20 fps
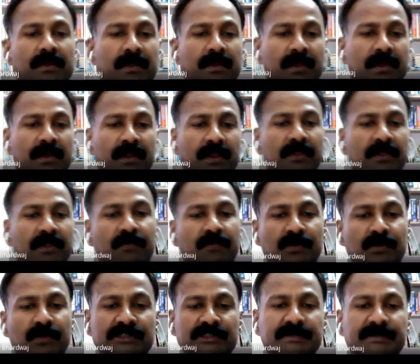in the
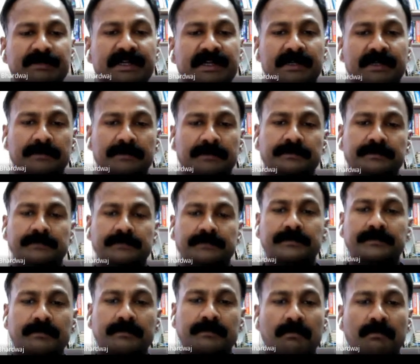first medium
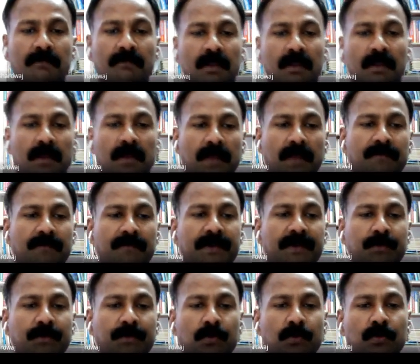and
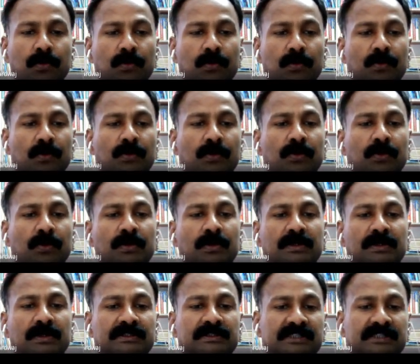V2
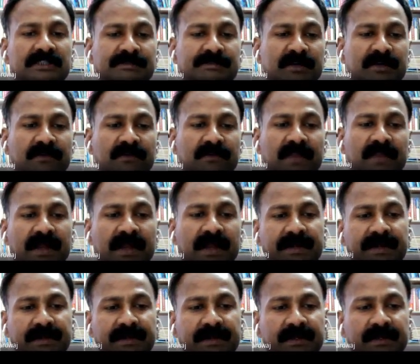is the speed of light
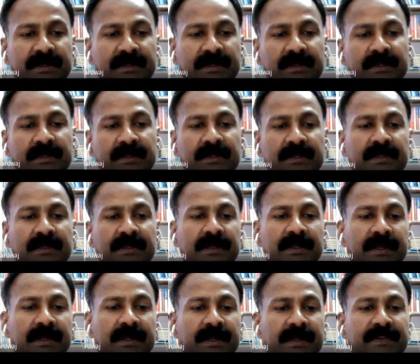
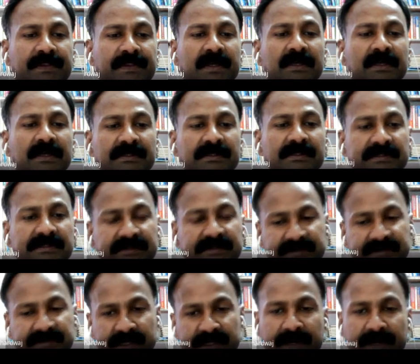in the
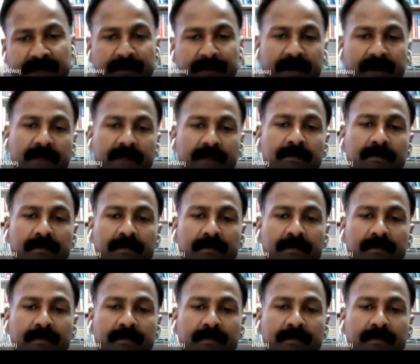second medium.